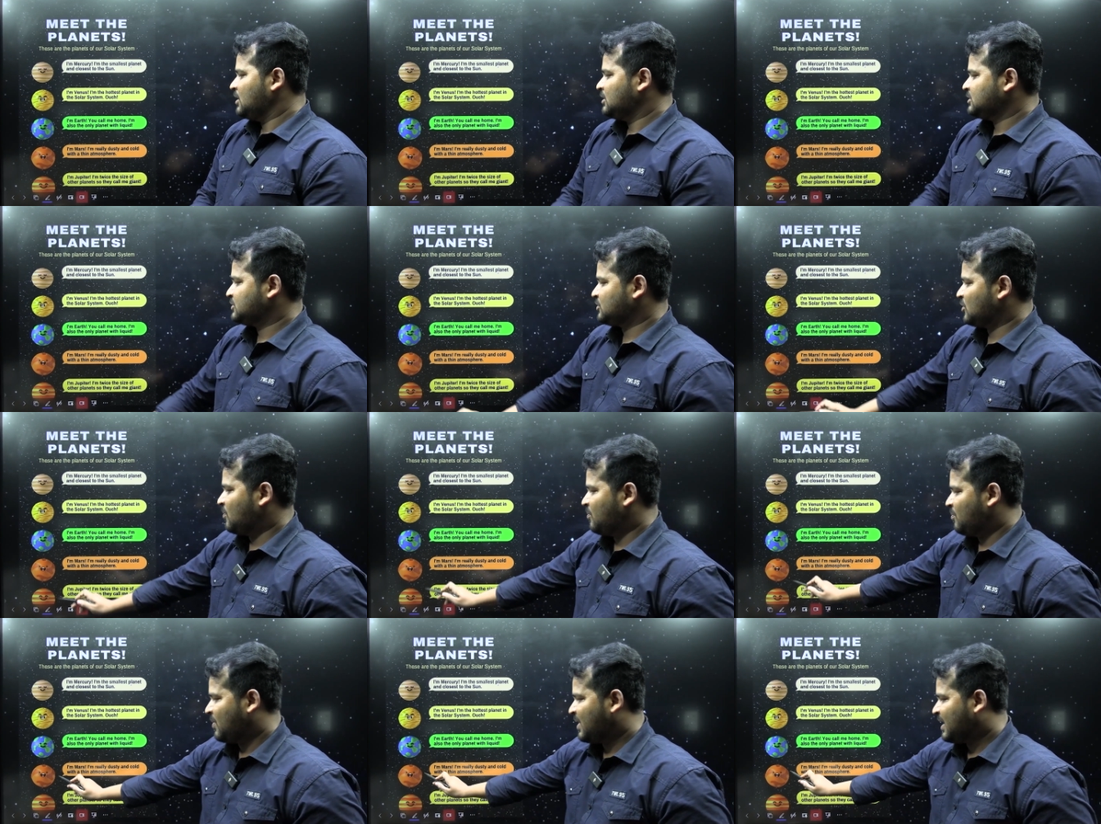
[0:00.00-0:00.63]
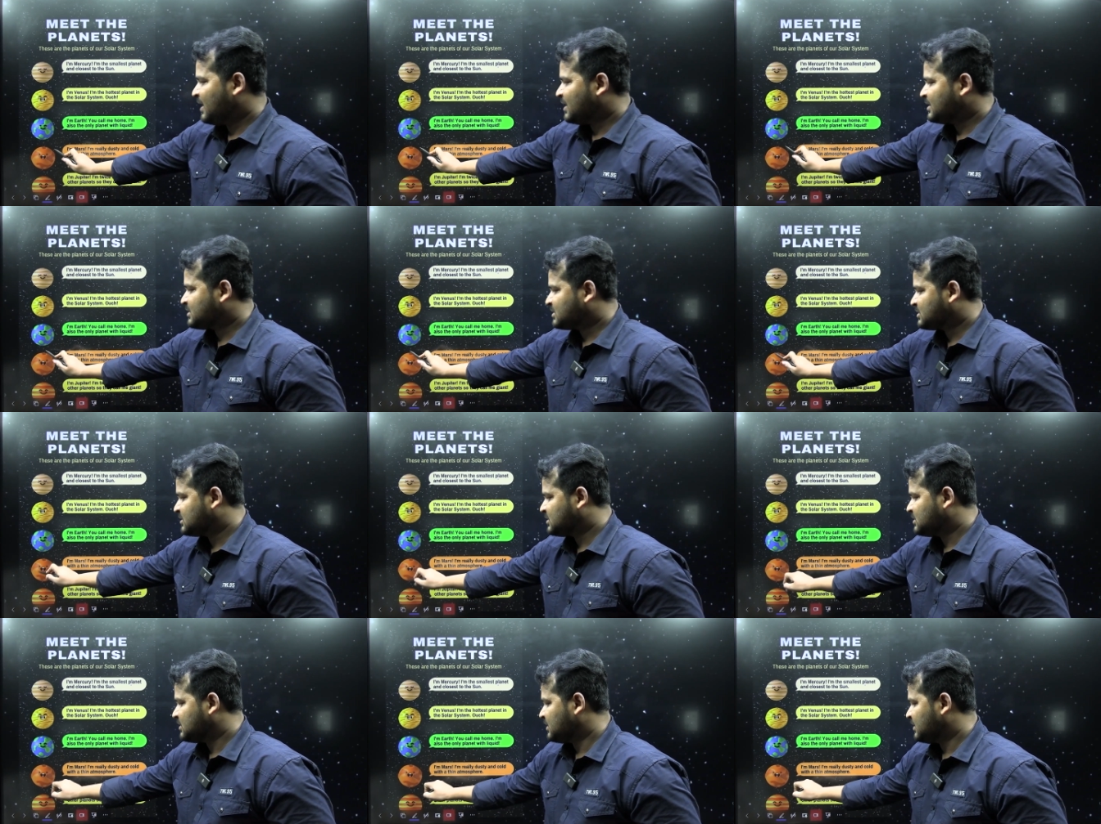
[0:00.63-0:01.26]
So
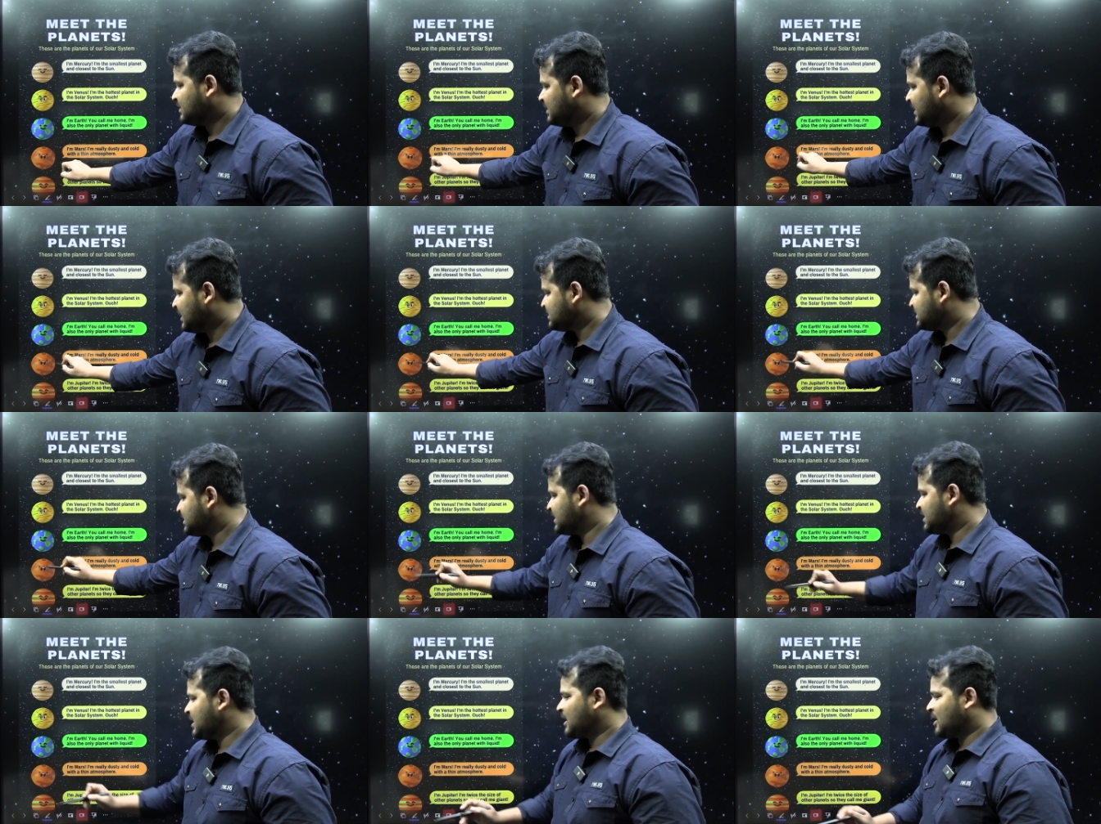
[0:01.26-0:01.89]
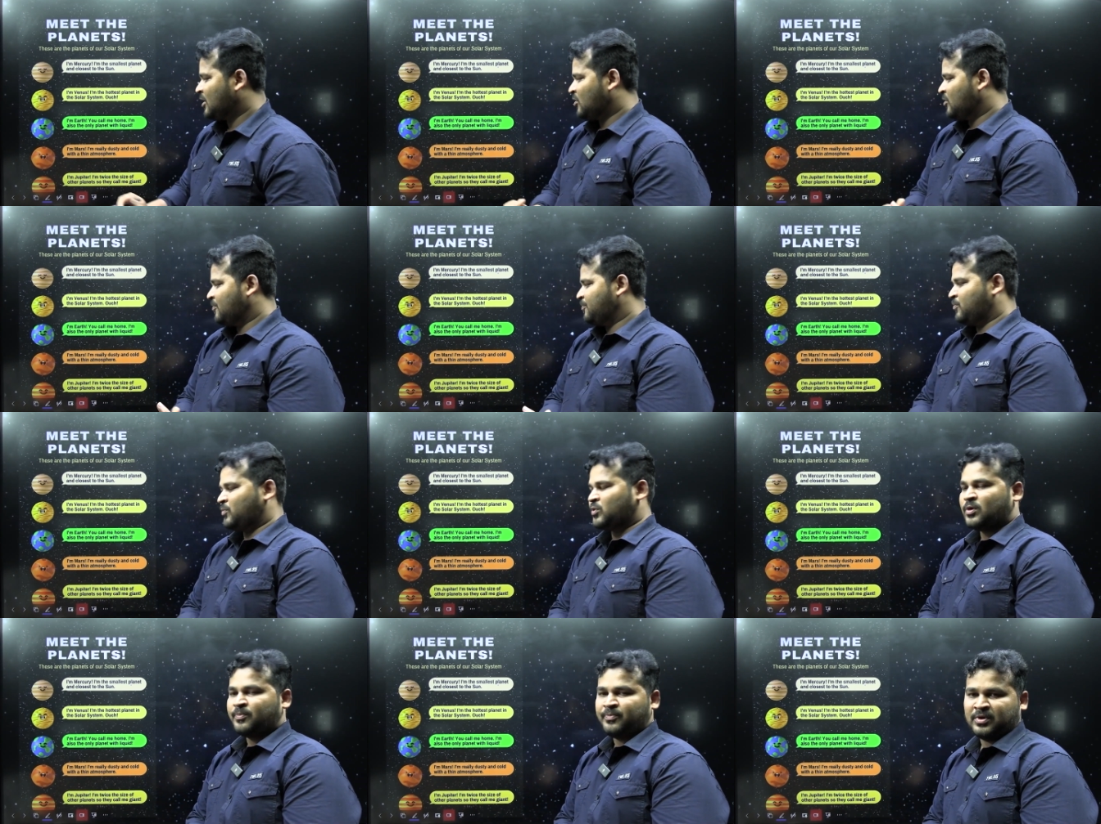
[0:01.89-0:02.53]
Mars doesn't have
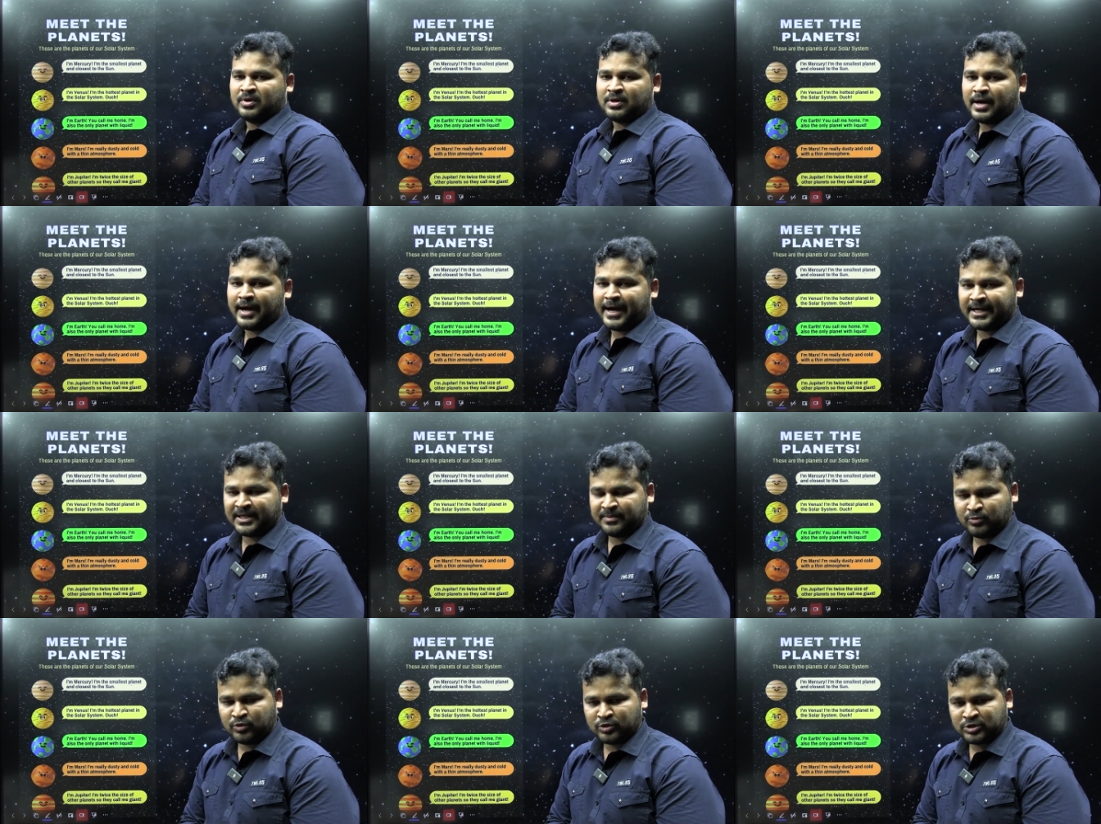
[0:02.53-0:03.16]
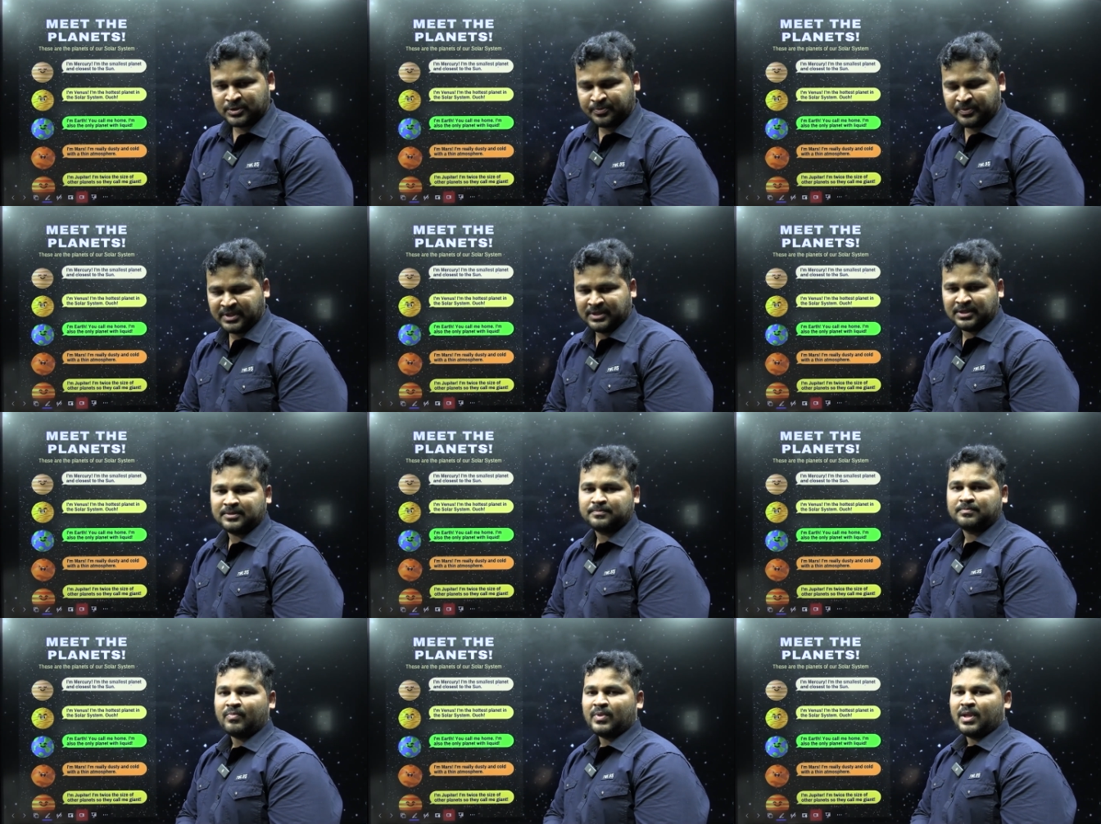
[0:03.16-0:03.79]
proper
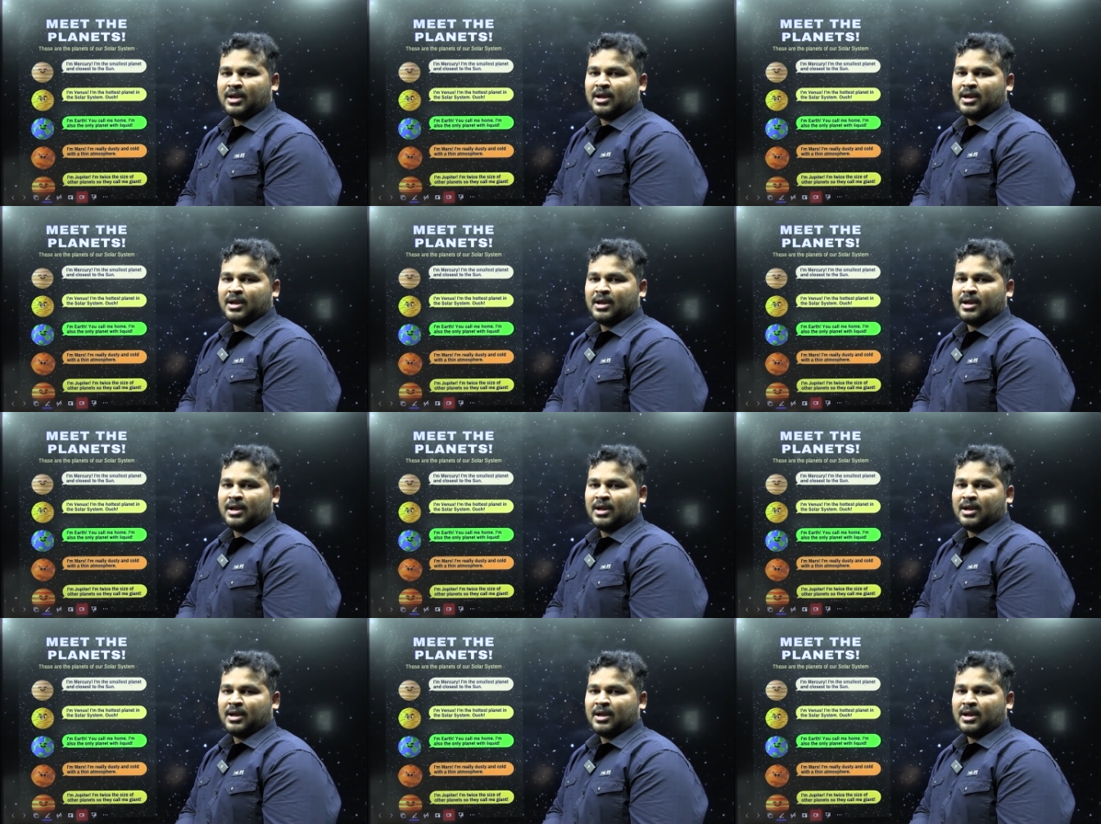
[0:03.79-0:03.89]
atmosphere.